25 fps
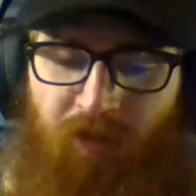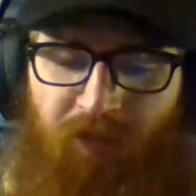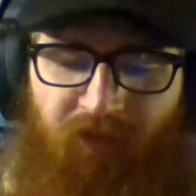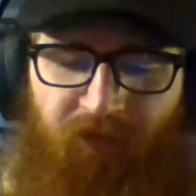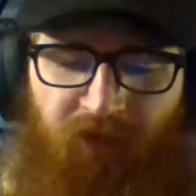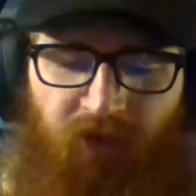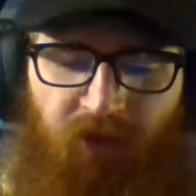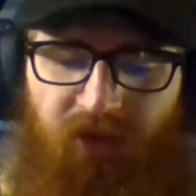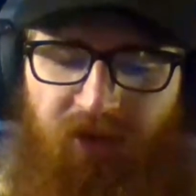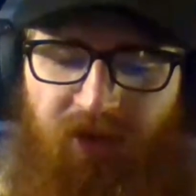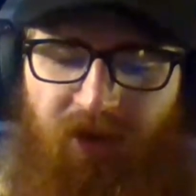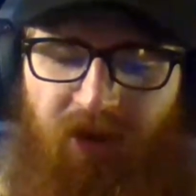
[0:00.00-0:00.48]

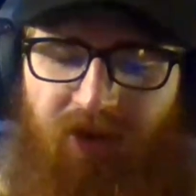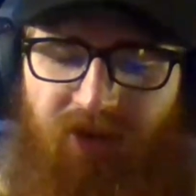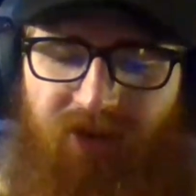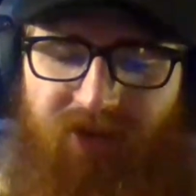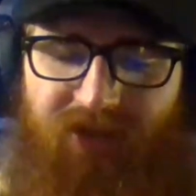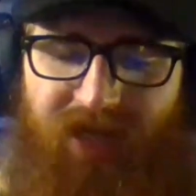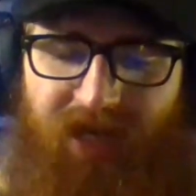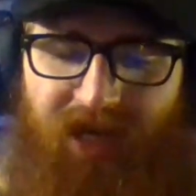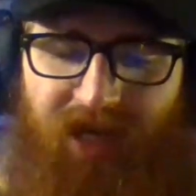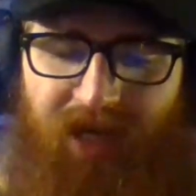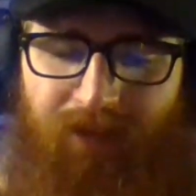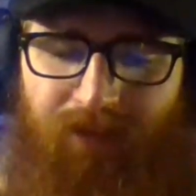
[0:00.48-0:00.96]
for a long
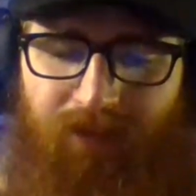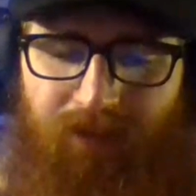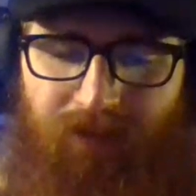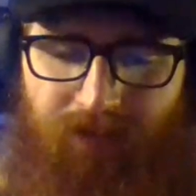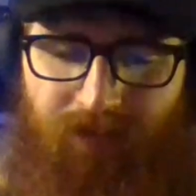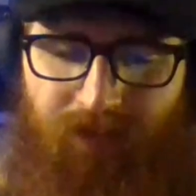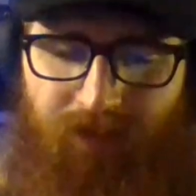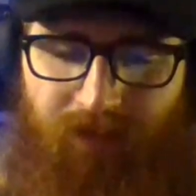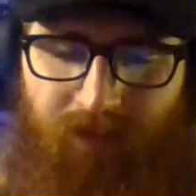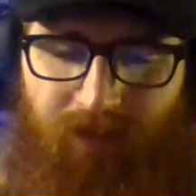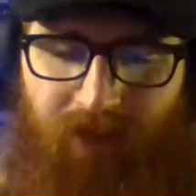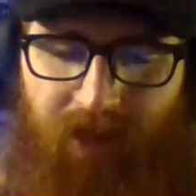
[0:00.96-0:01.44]
time.
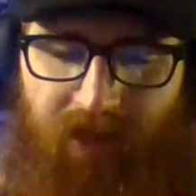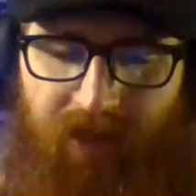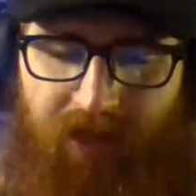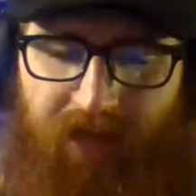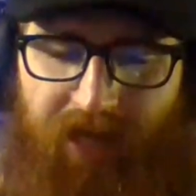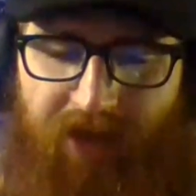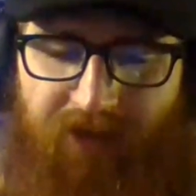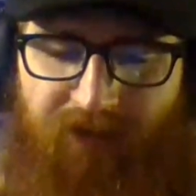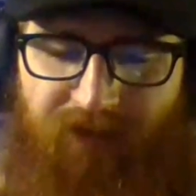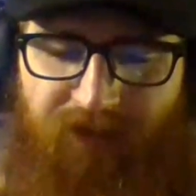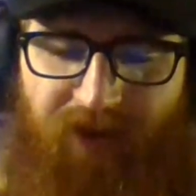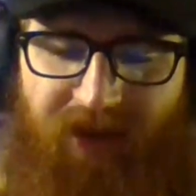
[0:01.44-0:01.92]

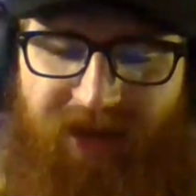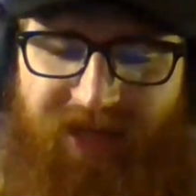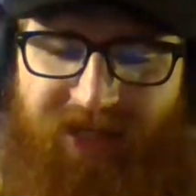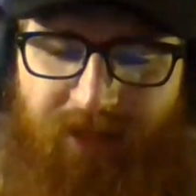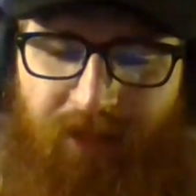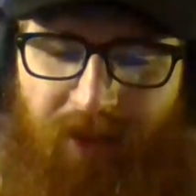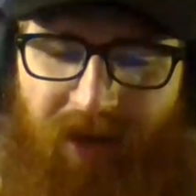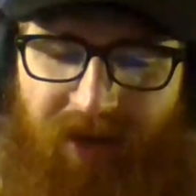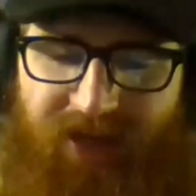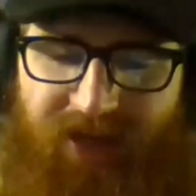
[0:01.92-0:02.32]
He faked my